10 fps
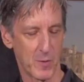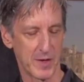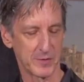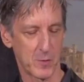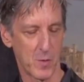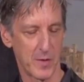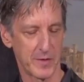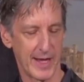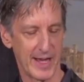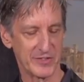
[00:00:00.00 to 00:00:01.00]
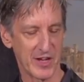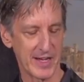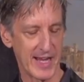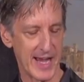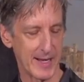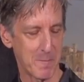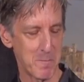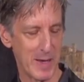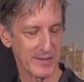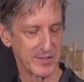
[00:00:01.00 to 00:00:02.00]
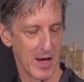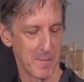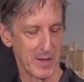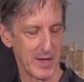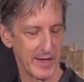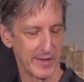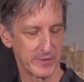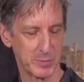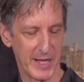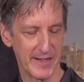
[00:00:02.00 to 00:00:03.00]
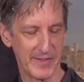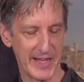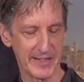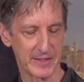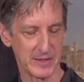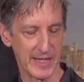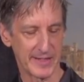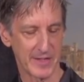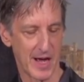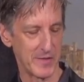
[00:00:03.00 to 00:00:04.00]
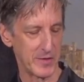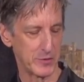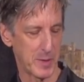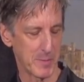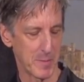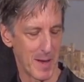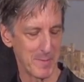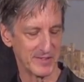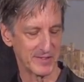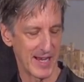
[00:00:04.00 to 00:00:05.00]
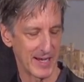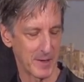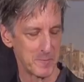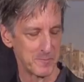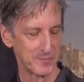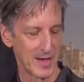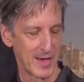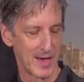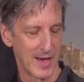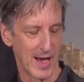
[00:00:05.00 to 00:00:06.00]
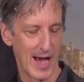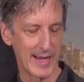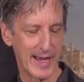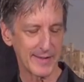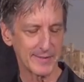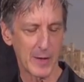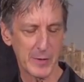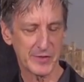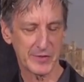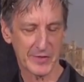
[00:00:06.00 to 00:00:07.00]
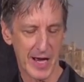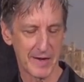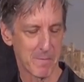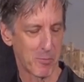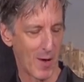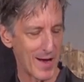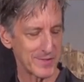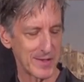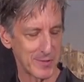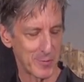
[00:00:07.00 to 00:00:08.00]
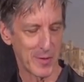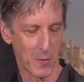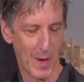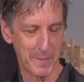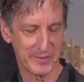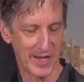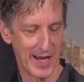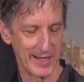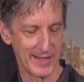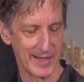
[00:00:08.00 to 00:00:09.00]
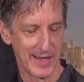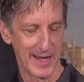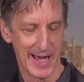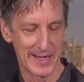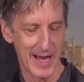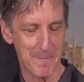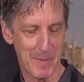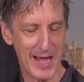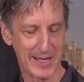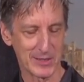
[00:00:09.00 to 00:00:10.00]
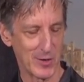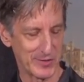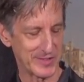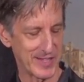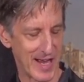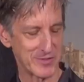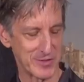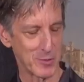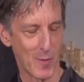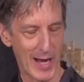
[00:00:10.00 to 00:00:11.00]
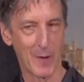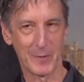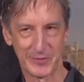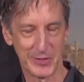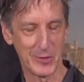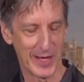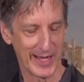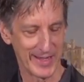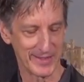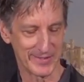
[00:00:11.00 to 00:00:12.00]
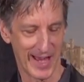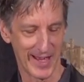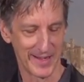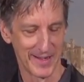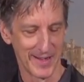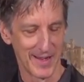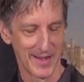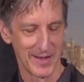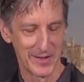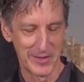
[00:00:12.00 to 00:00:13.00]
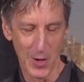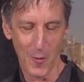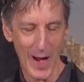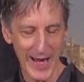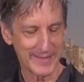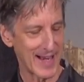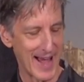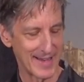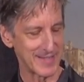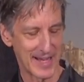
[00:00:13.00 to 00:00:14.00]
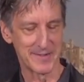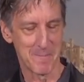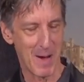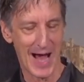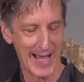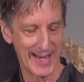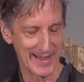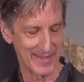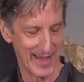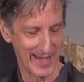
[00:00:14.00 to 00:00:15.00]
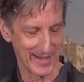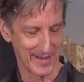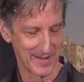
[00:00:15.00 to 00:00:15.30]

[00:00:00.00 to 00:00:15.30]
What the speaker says: was, quote, a gigantic mix-up, explaining that he had clicked on the newspaper by mistake. I guess I was just kind of browsing through their website and not paying close attention to what I was doing, he said. No way did I intend to buy anything.